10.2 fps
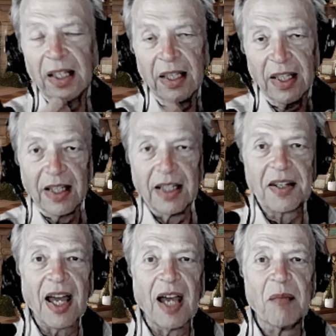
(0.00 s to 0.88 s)

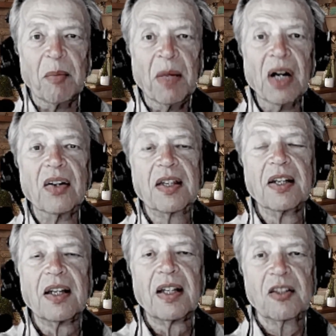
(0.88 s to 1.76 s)
Anytime
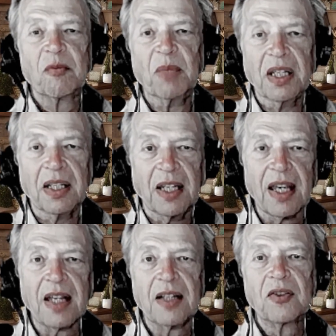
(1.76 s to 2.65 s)
America has been
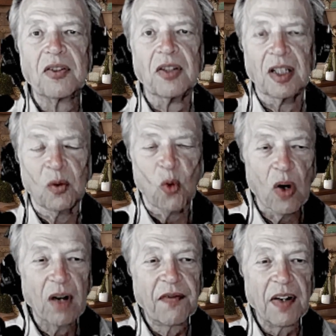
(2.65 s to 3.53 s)
engaged in
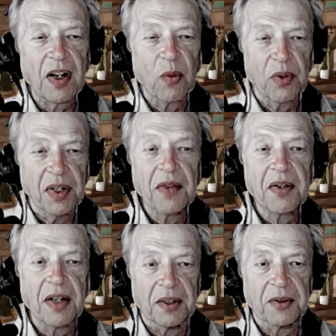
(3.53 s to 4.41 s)
warfare with another
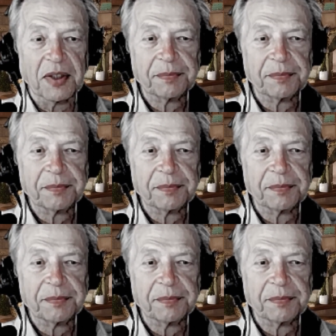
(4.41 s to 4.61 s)
country,